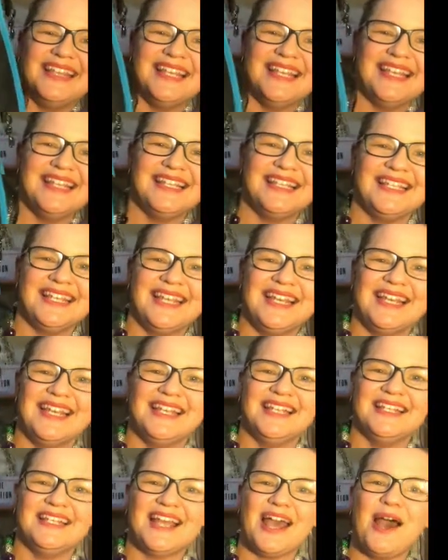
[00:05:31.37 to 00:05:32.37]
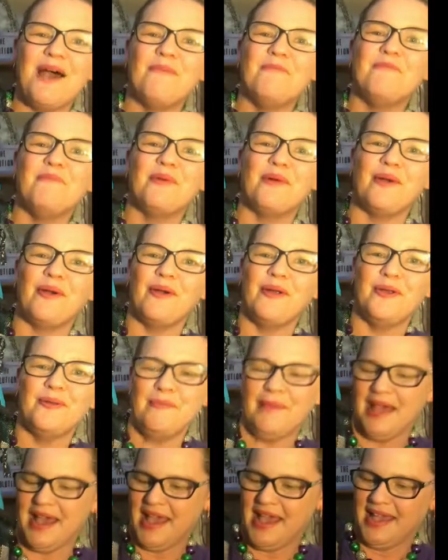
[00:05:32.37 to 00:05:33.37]
This is a borrow
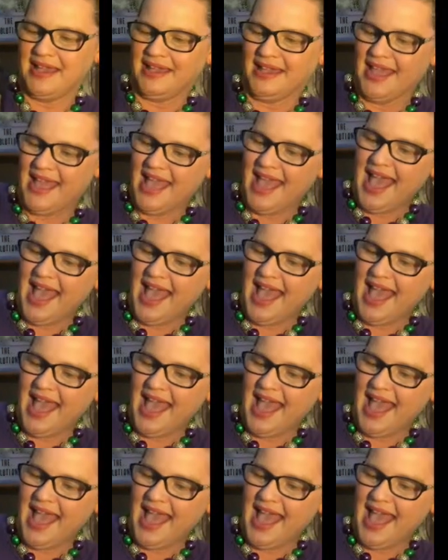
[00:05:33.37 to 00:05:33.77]
bag,